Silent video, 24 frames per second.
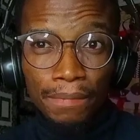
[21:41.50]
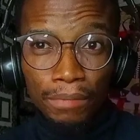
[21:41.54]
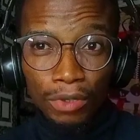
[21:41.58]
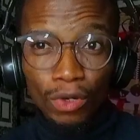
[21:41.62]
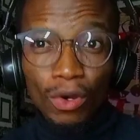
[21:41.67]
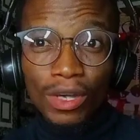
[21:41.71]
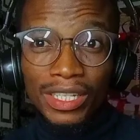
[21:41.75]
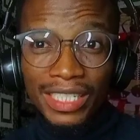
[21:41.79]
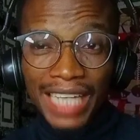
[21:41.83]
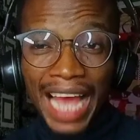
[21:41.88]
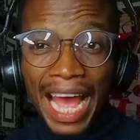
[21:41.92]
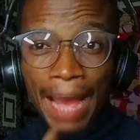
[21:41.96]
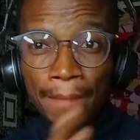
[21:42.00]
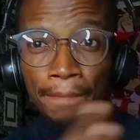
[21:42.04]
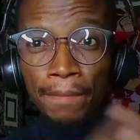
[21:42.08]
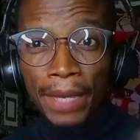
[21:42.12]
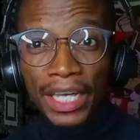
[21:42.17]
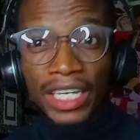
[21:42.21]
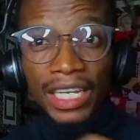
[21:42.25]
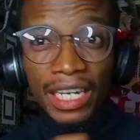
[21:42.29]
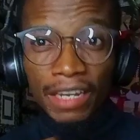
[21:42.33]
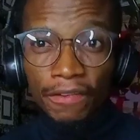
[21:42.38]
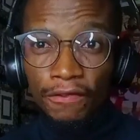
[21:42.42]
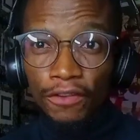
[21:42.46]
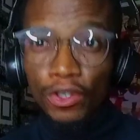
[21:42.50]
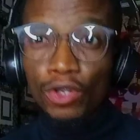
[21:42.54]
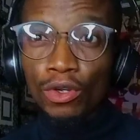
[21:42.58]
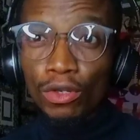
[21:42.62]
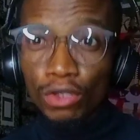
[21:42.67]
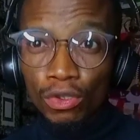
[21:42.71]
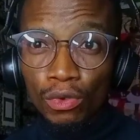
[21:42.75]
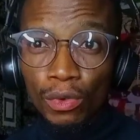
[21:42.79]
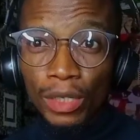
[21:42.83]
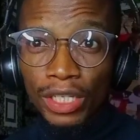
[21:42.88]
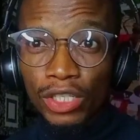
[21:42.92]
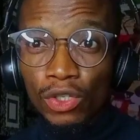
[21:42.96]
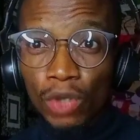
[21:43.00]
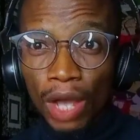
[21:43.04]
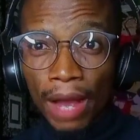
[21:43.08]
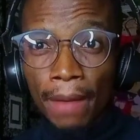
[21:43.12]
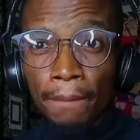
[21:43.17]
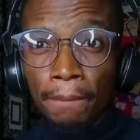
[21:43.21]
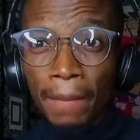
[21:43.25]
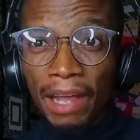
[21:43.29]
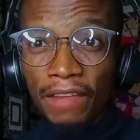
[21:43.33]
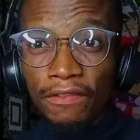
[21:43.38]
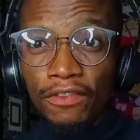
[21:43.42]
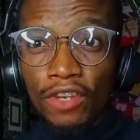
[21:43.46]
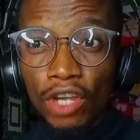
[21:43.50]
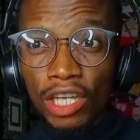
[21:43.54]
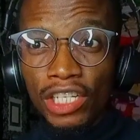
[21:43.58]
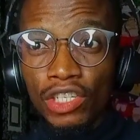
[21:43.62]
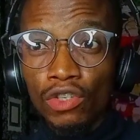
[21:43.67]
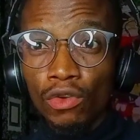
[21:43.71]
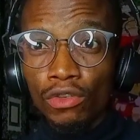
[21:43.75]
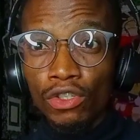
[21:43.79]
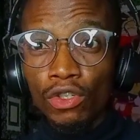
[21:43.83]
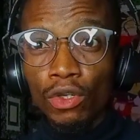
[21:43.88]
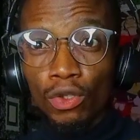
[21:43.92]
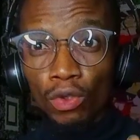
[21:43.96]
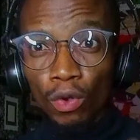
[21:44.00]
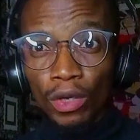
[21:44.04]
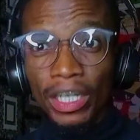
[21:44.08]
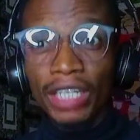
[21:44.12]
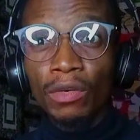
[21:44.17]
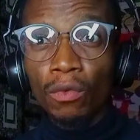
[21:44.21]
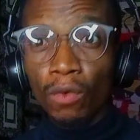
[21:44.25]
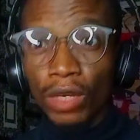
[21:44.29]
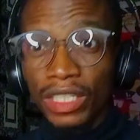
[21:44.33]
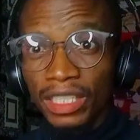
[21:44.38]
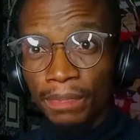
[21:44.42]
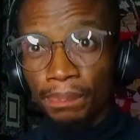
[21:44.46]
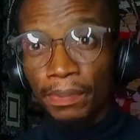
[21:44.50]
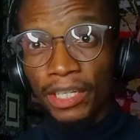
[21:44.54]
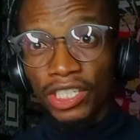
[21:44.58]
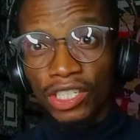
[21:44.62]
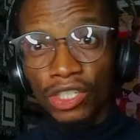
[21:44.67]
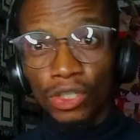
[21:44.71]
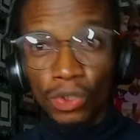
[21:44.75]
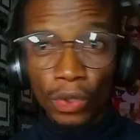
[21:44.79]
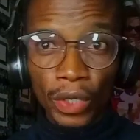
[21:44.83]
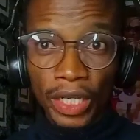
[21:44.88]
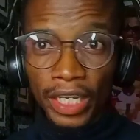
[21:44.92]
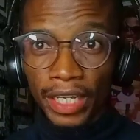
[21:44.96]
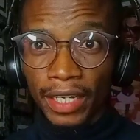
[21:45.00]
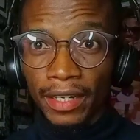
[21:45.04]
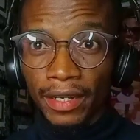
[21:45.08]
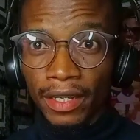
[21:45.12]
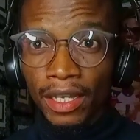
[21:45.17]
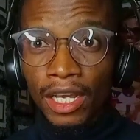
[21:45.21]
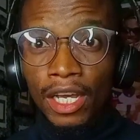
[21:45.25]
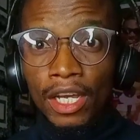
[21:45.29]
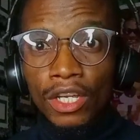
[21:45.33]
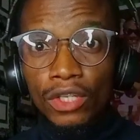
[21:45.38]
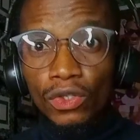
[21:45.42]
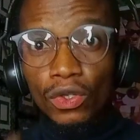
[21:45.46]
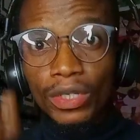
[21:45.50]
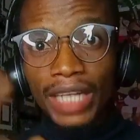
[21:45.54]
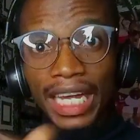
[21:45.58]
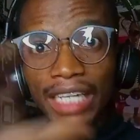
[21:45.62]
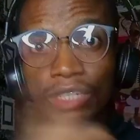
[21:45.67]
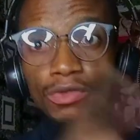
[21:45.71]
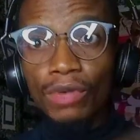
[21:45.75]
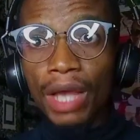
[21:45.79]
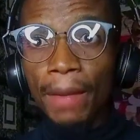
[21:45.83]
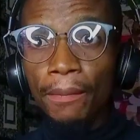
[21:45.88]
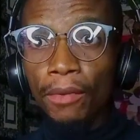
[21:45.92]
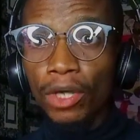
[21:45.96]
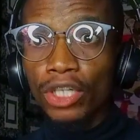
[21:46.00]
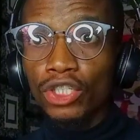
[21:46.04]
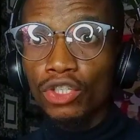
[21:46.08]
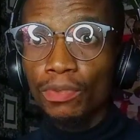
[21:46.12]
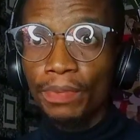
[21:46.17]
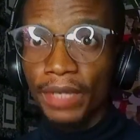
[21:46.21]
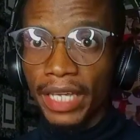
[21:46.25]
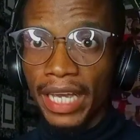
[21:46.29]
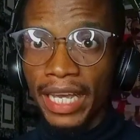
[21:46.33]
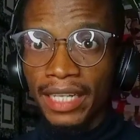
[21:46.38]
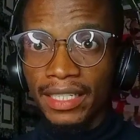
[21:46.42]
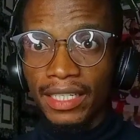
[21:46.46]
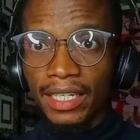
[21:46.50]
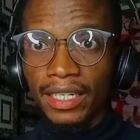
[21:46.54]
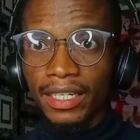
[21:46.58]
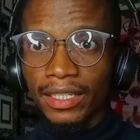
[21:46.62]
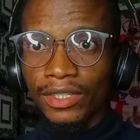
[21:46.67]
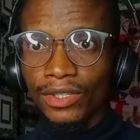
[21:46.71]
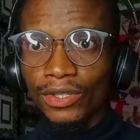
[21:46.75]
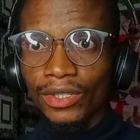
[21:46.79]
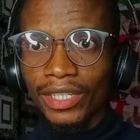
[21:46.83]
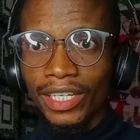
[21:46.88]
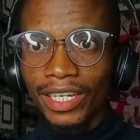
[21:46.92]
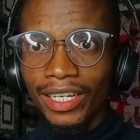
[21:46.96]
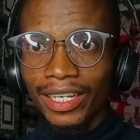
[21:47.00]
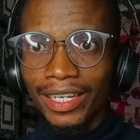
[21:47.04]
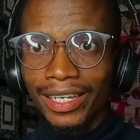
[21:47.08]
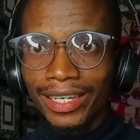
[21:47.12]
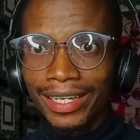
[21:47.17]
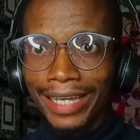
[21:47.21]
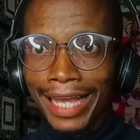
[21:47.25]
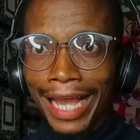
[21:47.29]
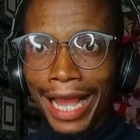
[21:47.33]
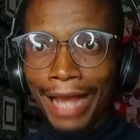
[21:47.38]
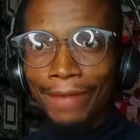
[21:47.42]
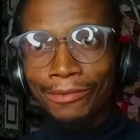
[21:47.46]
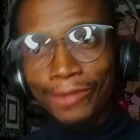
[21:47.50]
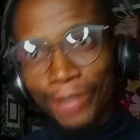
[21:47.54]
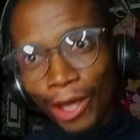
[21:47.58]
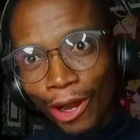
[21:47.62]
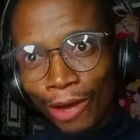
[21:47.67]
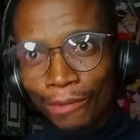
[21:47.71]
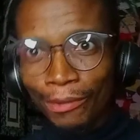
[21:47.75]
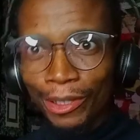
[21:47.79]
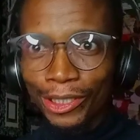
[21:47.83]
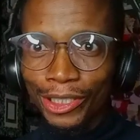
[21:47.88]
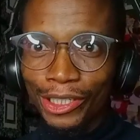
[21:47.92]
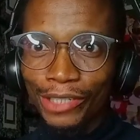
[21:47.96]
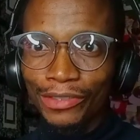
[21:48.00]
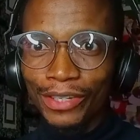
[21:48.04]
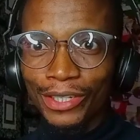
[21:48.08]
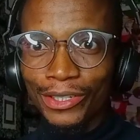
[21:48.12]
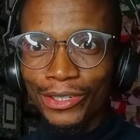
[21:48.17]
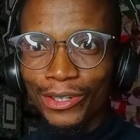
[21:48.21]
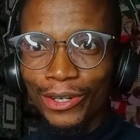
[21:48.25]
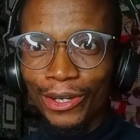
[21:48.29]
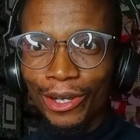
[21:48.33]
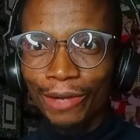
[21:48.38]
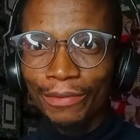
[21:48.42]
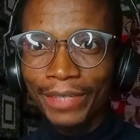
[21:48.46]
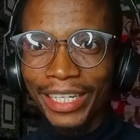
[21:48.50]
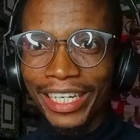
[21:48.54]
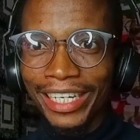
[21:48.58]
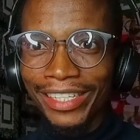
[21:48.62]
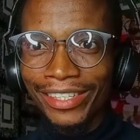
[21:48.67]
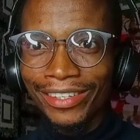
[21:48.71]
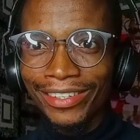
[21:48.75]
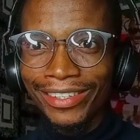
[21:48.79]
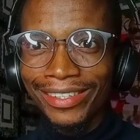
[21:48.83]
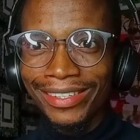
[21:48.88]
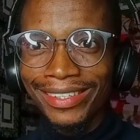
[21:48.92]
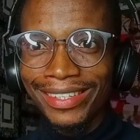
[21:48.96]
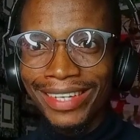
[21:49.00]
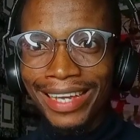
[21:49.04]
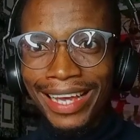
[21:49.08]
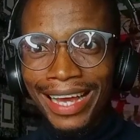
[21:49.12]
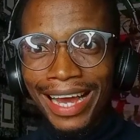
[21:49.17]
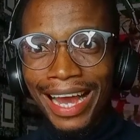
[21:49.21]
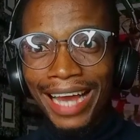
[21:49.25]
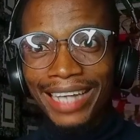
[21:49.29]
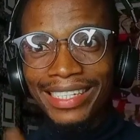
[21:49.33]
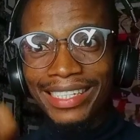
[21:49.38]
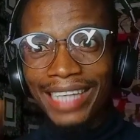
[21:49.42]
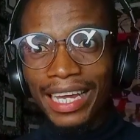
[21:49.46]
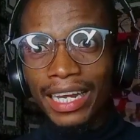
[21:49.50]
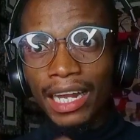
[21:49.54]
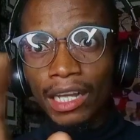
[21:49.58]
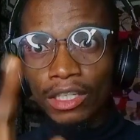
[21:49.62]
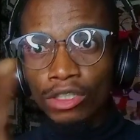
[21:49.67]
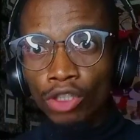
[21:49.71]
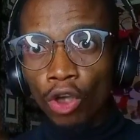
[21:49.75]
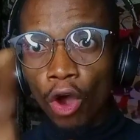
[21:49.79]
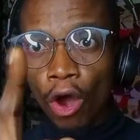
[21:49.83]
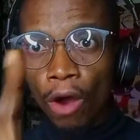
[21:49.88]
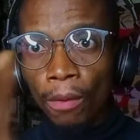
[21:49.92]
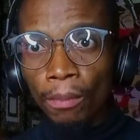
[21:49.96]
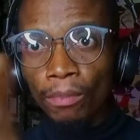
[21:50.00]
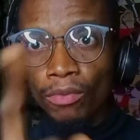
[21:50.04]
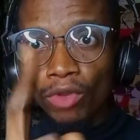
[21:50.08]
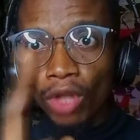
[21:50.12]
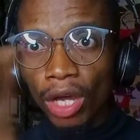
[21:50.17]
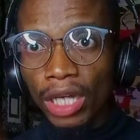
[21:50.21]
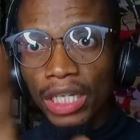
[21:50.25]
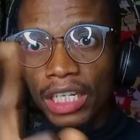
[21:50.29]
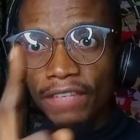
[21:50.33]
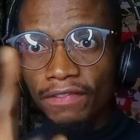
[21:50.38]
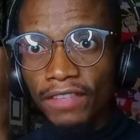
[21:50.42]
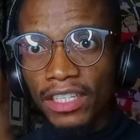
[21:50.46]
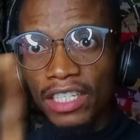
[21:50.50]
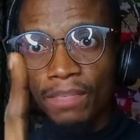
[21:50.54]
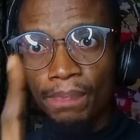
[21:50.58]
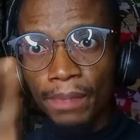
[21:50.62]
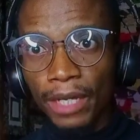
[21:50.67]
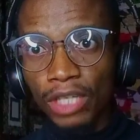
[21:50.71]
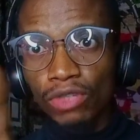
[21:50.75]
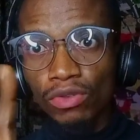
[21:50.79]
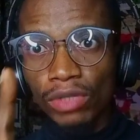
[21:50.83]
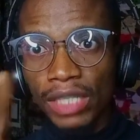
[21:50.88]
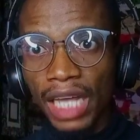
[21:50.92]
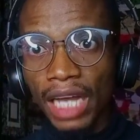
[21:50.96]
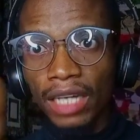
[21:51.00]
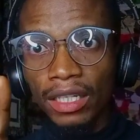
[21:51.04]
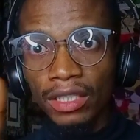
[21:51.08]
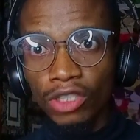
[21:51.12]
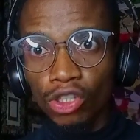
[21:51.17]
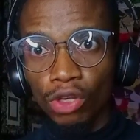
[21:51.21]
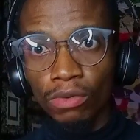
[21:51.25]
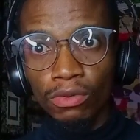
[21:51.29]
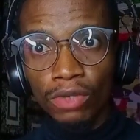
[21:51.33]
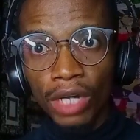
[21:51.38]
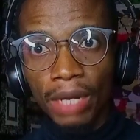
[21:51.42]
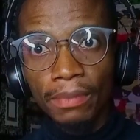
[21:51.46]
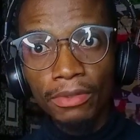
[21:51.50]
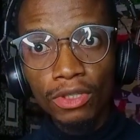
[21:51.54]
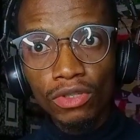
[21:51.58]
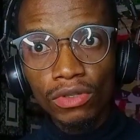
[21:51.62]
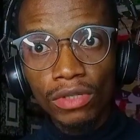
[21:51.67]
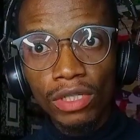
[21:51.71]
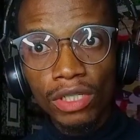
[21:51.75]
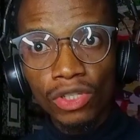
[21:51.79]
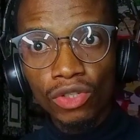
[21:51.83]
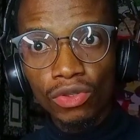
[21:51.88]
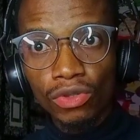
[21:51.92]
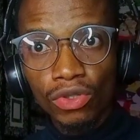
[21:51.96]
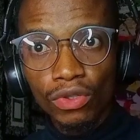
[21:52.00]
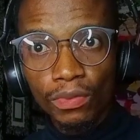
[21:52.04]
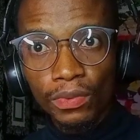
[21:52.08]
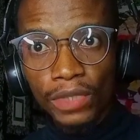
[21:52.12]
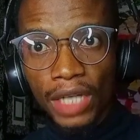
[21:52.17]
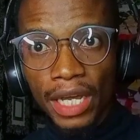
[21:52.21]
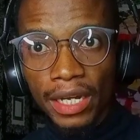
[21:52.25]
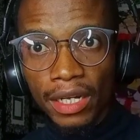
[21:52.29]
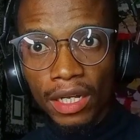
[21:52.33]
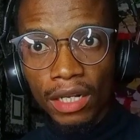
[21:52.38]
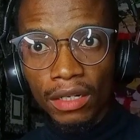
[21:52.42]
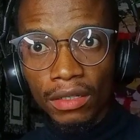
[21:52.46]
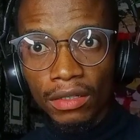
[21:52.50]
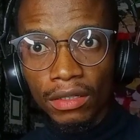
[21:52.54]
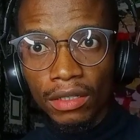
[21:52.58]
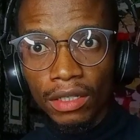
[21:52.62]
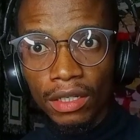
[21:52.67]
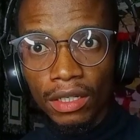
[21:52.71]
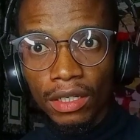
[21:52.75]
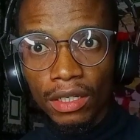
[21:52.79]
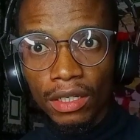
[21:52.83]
because I'm making a video to it. So my video is also talking what the page is talking. So that is where I'm going to be ending it today. I'm Solomon Children Solo Communications. I sign out. Come, don't leave this page without subscribing to this YouTube channel